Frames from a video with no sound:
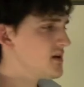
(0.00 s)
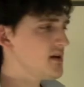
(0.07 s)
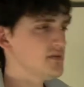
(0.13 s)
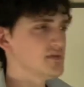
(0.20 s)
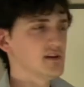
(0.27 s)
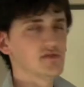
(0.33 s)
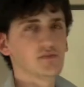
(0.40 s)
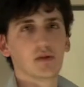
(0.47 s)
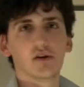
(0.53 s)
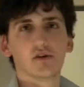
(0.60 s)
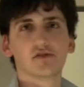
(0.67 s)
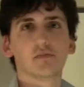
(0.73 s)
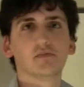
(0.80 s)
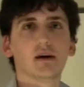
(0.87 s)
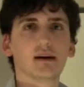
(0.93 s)
This
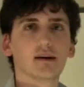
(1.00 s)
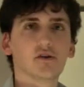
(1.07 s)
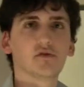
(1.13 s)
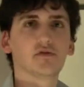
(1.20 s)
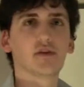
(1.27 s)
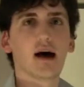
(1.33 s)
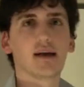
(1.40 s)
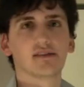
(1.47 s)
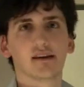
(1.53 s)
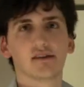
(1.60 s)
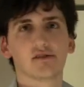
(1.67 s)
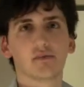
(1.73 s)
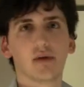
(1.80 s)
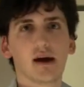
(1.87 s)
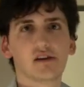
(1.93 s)
builds a bit of
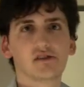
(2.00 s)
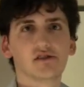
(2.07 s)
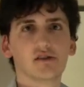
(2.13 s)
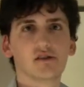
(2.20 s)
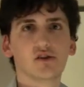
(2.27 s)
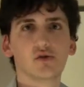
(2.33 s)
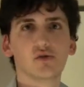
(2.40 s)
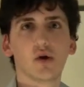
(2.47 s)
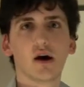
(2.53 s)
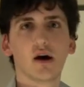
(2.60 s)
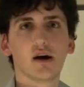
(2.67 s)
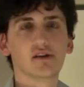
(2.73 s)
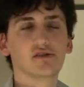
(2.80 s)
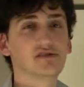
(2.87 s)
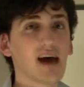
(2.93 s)
anticipation. You
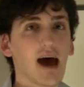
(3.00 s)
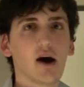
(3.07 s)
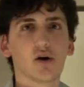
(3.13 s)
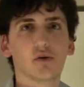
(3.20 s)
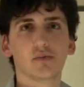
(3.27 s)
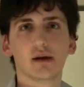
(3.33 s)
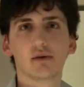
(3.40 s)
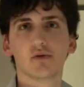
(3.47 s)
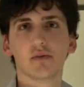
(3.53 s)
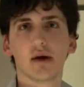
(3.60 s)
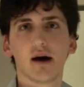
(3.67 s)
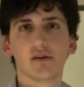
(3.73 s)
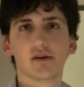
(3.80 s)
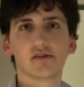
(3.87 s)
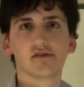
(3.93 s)
tell people
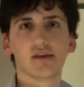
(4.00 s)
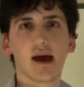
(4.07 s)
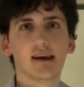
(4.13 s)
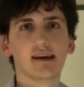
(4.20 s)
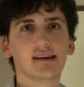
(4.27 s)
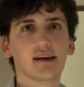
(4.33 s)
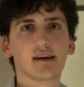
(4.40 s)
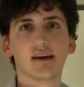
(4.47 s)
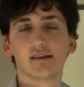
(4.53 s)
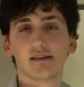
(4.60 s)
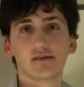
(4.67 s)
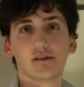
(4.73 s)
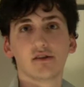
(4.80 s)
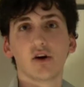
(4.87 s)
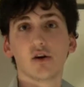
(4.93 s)
about this. Any
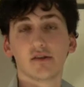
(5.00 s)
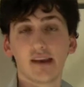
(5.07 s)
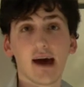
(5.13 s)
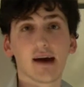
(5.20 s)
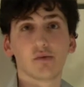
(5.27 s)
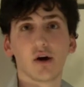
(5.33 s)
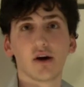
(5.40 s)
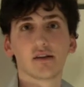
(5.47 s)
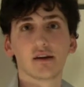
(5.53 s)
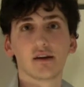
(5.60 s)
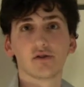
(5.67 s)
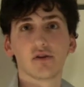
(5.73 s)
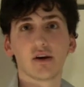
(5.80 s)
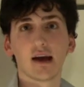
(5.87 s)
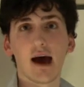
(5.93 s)
network that you
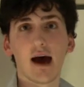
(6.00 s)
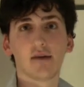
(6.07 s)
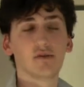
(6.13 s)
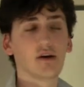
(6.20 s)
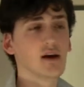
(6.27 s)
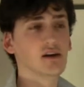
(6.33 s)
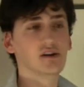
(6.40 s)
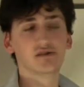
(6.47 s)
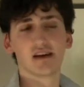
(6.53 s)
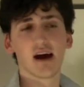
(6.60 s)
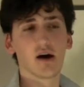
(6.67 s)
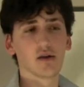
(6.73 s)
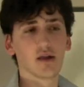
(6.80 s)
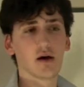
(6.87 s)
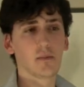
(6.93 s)
already have, you
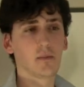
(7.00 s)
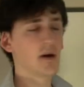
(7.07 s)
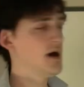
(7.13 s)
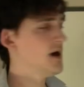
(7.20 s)
tell them.